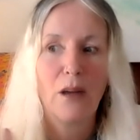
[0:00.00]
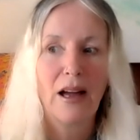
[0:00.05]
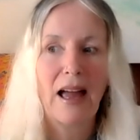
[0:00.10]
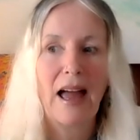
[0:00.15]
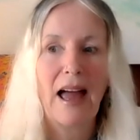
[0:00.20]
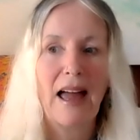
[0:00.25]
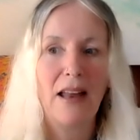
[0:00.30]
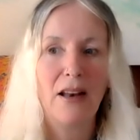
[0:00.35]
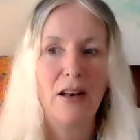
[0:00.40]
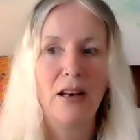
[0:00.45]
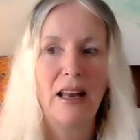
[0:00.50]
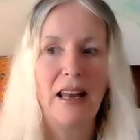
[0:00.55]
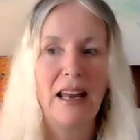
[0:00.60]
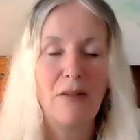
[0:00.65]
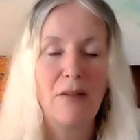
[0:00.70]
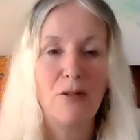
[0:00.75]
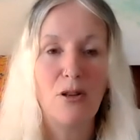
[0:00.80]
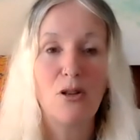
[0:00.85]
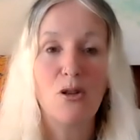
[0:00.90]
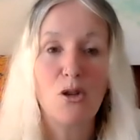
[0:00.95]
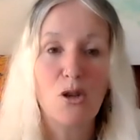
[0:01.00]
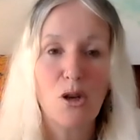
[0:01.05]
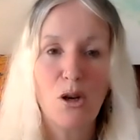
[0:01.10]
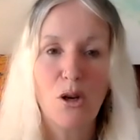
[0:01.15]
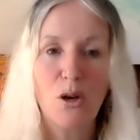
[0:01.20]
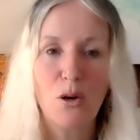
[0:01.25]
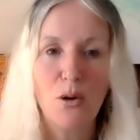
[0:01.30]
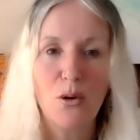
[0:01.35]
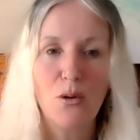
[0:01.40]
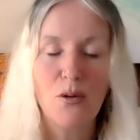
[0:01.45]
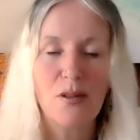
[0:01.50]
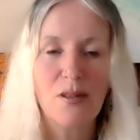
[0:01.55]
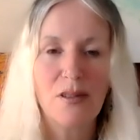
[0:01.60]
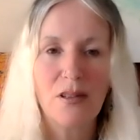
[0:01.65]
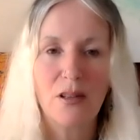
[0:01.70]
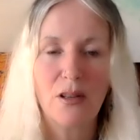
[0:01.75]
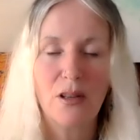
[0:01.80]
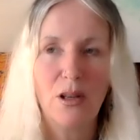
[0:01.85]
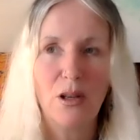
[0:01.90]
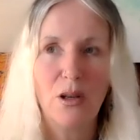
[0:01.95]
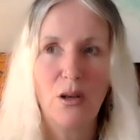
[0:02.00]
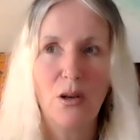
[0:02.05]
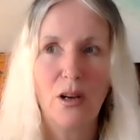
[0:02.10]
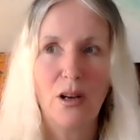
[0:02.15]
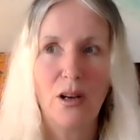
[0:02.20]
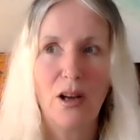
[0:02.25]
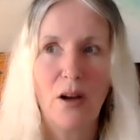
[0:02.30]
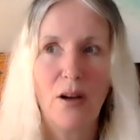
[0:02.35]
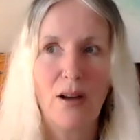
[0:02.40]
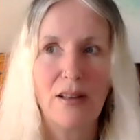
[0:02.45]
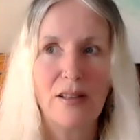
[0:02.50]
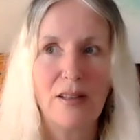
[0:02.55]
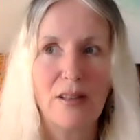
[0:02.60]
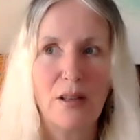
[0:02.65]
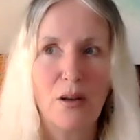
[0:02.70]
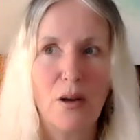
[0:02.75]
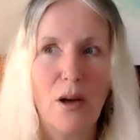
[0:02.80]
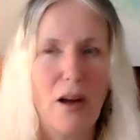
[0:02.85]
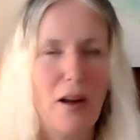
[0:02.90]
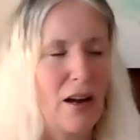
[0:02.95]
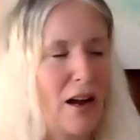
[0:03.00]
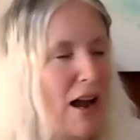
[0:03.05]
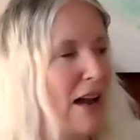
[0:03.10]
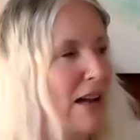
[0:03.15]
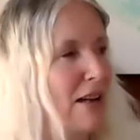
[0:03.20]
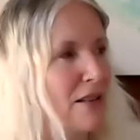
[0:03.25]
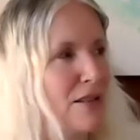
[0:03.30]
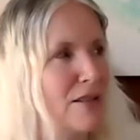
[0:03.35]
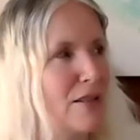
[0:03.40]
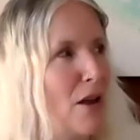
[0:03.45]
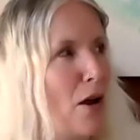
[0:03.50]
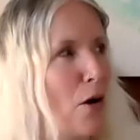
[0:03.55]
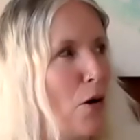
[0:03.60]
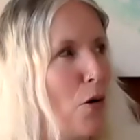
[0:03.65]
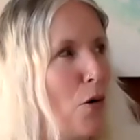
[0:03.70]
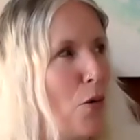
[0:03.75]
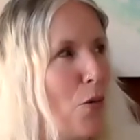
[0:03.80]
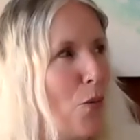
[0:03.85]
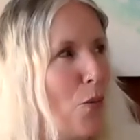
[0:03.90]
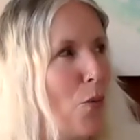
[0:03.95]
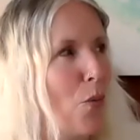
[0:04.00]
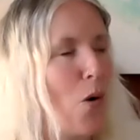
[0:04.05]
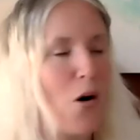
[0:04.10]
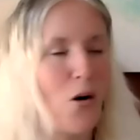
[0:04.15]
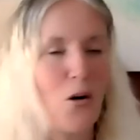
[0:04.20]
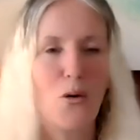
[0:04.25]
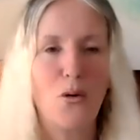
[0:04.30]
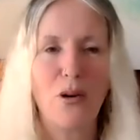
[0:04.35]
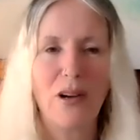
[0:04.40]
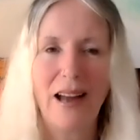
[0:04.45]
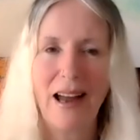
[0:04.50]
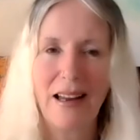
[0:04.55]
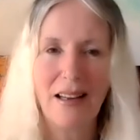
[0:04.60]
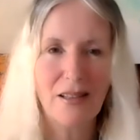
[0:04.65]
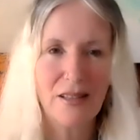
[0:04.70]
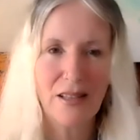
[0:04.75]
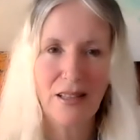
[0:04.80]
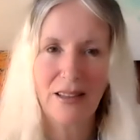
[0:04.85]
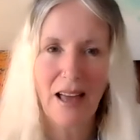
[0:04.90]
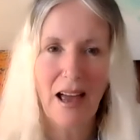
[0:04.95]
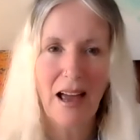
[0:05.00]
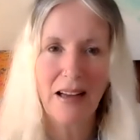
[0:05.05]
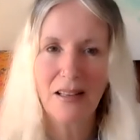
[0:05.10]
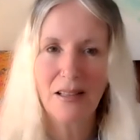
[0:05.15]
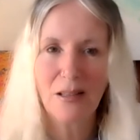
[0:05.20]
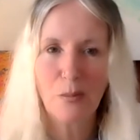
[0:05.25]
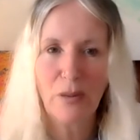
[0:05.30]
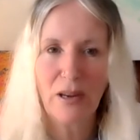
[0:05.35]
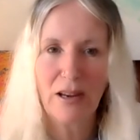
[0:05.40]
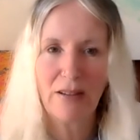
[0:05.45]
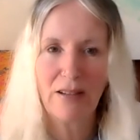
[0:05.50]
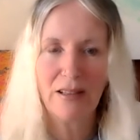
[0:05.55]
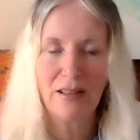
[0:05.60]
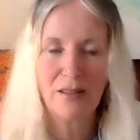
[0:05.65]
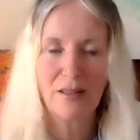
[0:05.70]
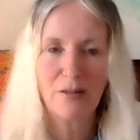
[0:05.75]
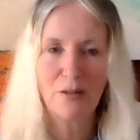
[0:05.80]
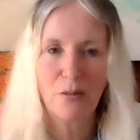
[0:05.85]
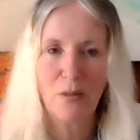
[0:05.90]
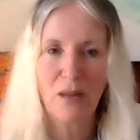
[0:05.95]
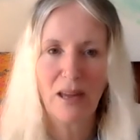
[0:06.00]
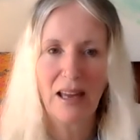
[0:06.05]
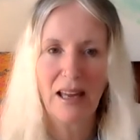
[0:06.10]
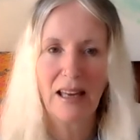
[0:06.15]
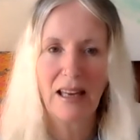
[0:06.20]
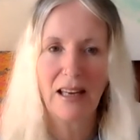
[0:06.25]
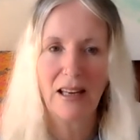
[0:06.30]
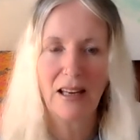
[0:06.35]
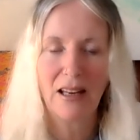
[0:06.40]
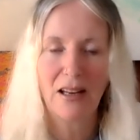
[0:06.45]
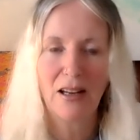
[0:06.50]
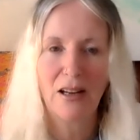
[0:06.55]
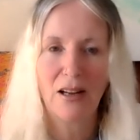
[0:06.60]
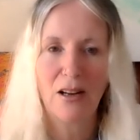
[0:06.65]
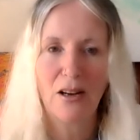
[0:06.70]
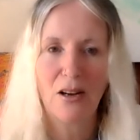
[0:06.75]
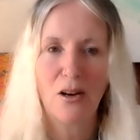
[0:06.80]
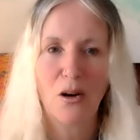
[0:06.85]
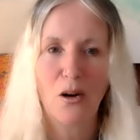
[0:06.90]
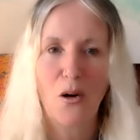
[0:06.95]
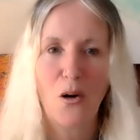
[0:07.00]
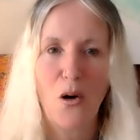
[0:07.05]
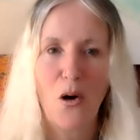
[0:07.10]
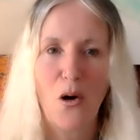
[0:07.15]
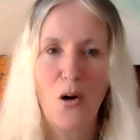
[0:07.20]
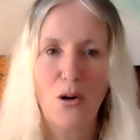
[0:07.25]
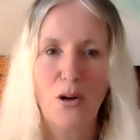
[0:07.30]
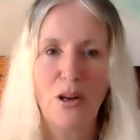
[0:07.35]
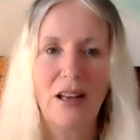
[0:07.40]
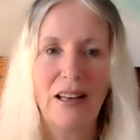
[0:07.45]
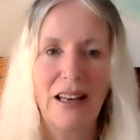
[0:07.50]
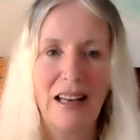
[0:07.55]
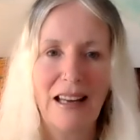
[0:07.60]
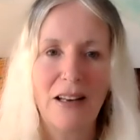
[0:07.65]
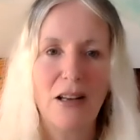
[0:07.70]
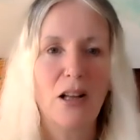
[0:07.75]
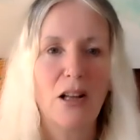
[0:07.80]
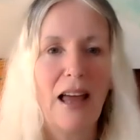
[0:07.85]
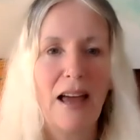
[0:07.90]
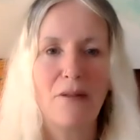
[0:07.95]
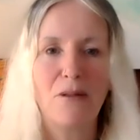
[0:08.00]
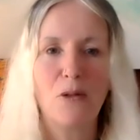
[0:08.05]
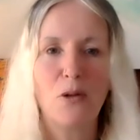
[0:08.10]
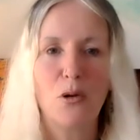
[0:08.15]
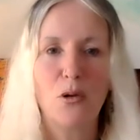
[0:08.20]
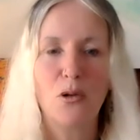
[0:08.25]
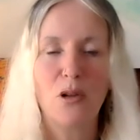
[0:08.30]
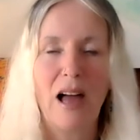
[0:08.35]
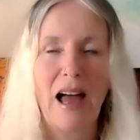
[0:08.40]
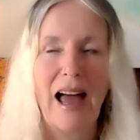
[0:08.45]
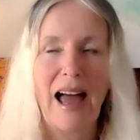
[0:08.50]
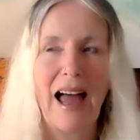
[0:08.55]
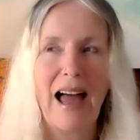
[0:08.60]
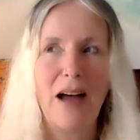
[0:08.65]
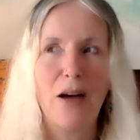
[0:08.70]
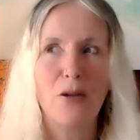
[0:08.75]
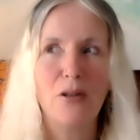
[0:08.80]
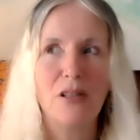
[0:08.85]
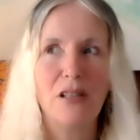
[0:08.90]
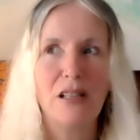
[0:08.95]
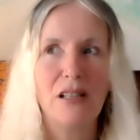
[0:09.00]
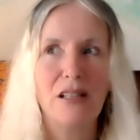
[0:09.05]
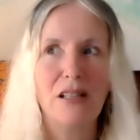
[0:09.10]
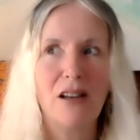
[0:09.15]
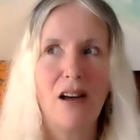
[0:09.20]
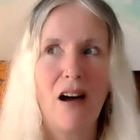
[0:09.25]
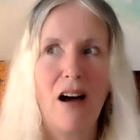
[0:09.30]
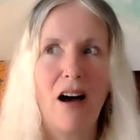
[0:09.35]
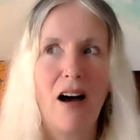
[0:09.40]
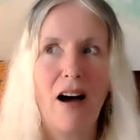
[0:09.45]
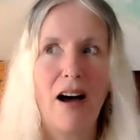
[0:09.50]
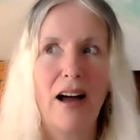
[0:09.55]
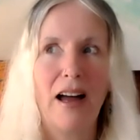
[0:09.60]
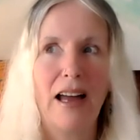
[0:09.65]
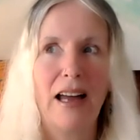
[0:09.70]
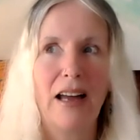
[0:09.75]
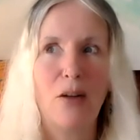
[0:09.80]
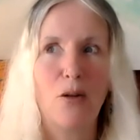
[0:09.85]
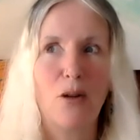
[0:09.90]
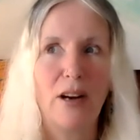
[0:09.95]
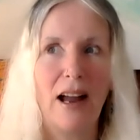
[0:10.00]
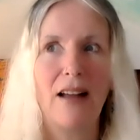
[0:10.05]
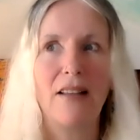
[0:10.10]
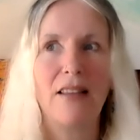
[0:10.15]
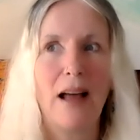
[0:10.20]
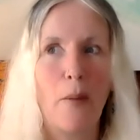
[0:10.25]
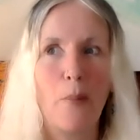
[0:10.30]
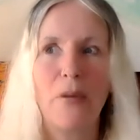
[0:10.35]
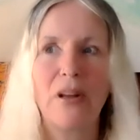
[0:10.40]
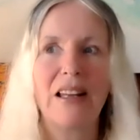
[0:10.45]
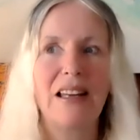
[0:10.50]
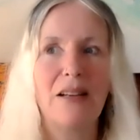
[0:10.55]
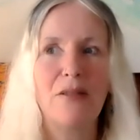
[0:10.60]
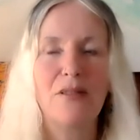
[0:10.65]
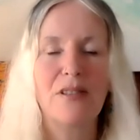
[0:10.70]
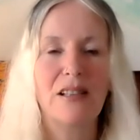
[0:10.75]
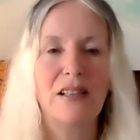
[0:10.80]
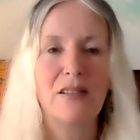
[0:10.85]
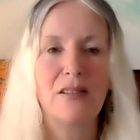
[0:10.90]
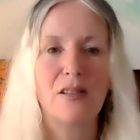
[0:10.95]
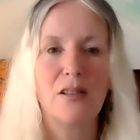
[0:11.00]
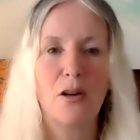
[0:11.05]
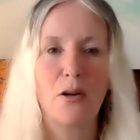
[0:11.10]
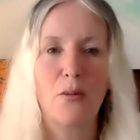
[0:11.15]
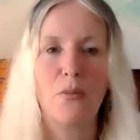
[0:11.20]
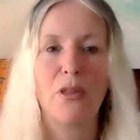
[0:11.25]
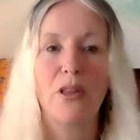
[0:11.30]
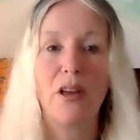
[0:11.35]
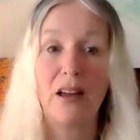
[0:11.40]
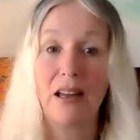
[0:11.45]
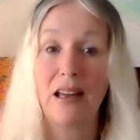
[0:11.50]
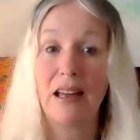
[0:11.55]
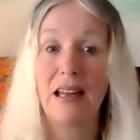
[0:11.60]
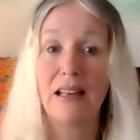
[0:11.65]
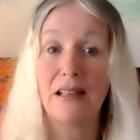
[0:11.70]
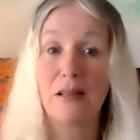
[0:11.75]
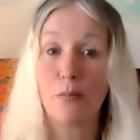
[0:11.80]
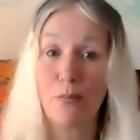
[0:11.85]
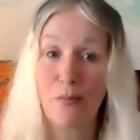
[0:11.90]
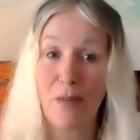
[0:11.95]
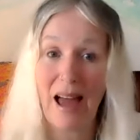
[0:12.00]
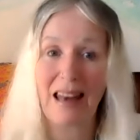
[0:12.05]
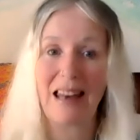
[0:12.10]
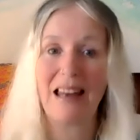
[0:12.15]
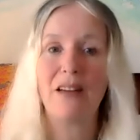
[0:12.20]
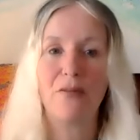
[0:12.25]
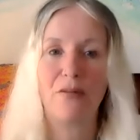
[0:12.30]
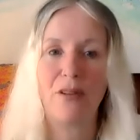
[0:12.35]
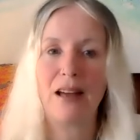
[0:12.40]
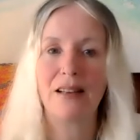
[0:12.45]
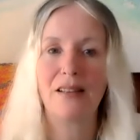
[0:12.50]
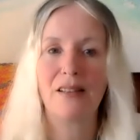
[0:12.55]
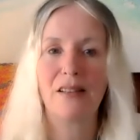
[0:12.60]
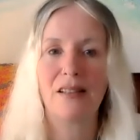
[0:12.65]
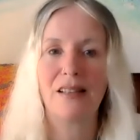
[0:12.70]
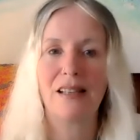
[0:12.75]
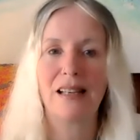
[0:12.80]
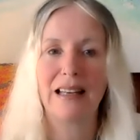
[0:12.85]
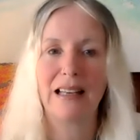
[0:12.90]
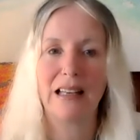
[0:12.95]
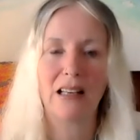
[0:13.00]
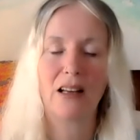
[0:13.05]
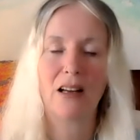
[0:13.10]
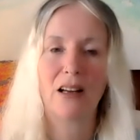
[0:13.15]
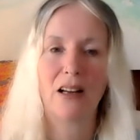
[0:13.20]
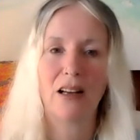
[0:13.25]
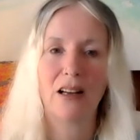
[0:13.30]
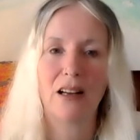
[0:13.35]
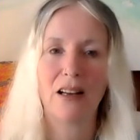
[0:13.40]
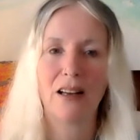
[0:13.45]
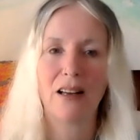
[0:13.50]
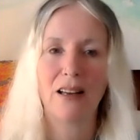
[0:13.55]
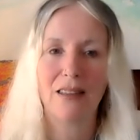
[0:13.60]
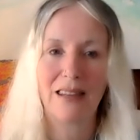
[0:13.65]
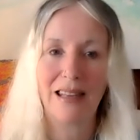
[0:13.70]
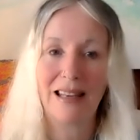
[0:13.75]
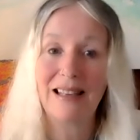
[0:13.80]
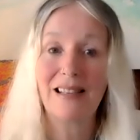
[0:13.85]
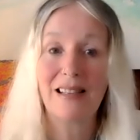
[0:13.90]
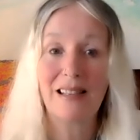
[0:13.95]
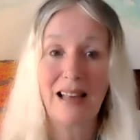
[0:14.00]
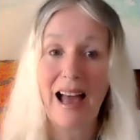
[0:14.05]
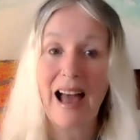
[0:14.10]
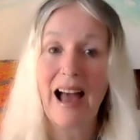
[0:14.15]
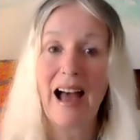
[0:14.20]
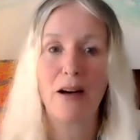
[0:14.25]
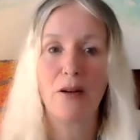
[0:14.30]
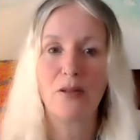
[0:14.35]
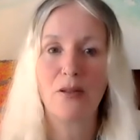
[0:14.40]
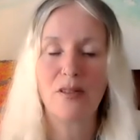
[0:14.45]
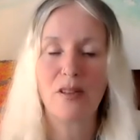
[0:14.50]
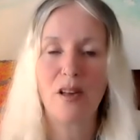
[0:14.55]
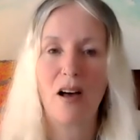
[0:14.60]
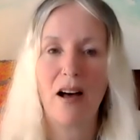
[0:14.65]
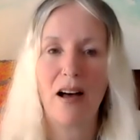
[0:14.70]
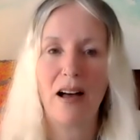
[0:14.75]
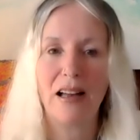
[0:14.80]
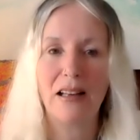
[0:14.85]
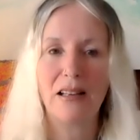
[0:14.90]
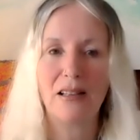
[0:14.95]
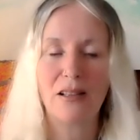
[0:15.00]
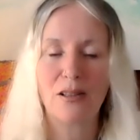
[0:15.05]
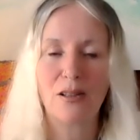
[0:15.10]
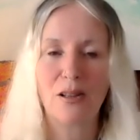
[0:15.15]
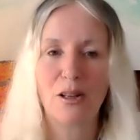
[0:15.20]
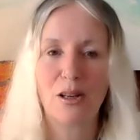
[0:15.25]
Again, if you choose, you can go to, okay, so what created that experience for me on an inner level? How did I create that belief system that is manifesting this outside?